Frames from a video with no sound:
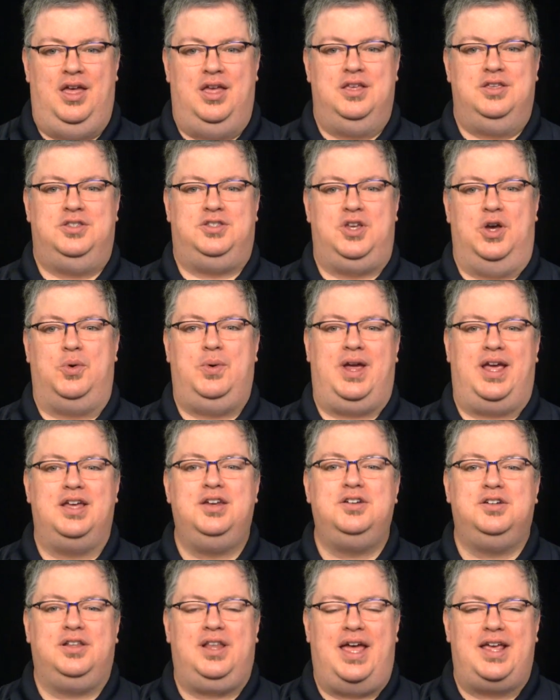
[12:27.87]
So
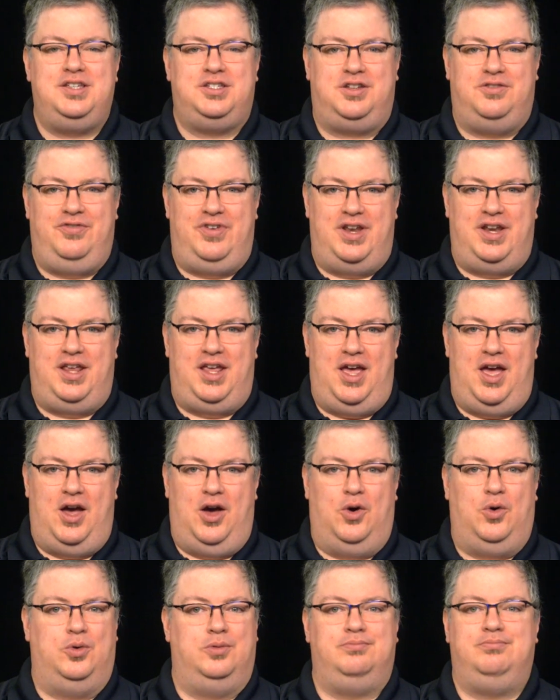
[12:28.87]
interlaced
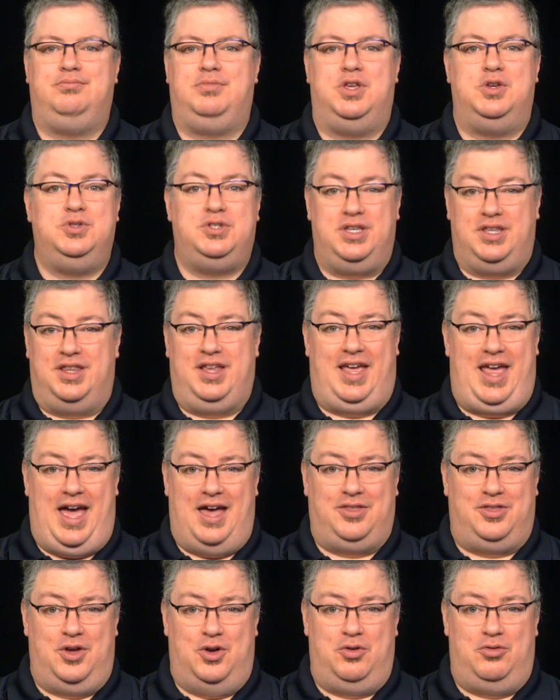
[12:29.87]
video using the
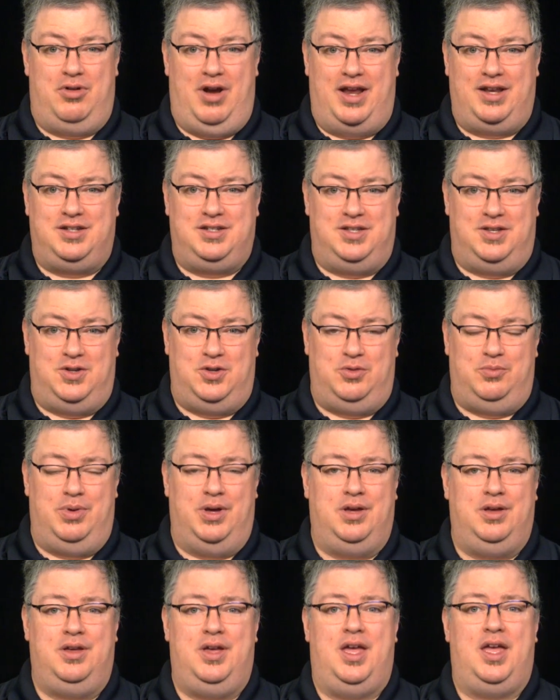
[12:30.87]
cathode ray tube
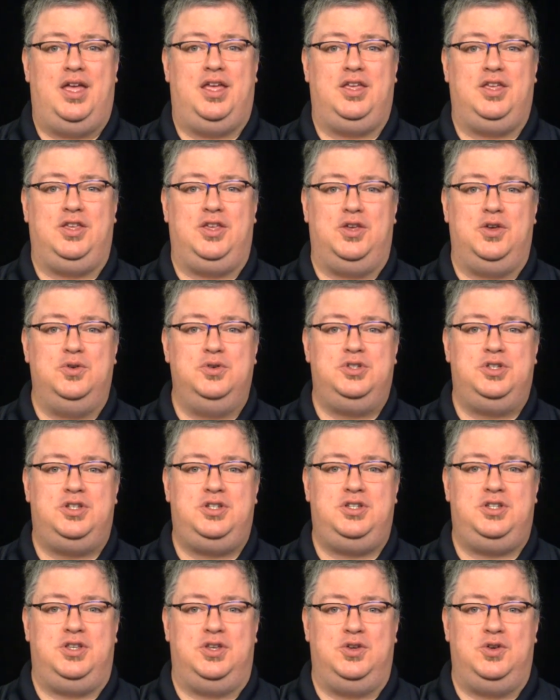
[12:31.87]
used
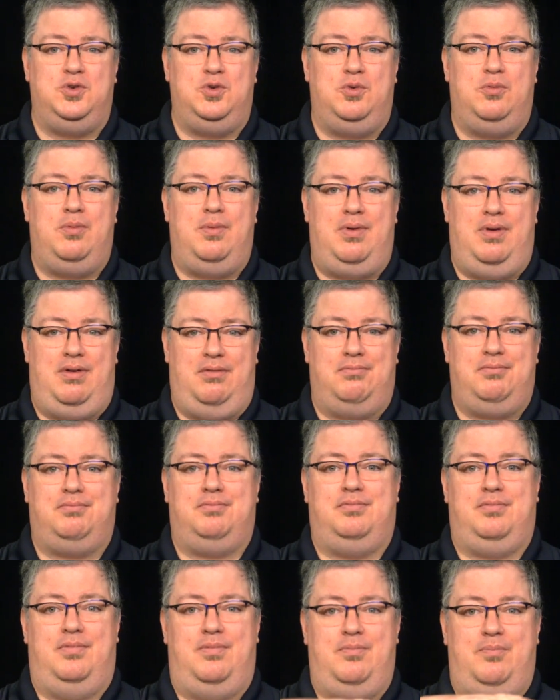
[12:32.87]
to
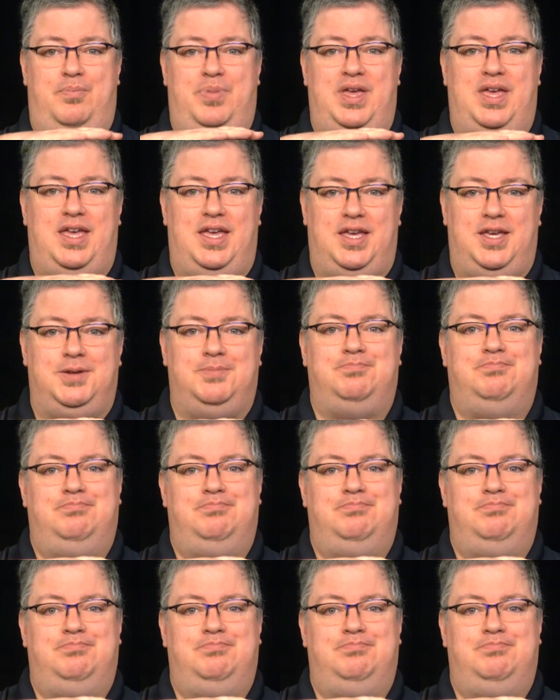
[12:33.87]
be,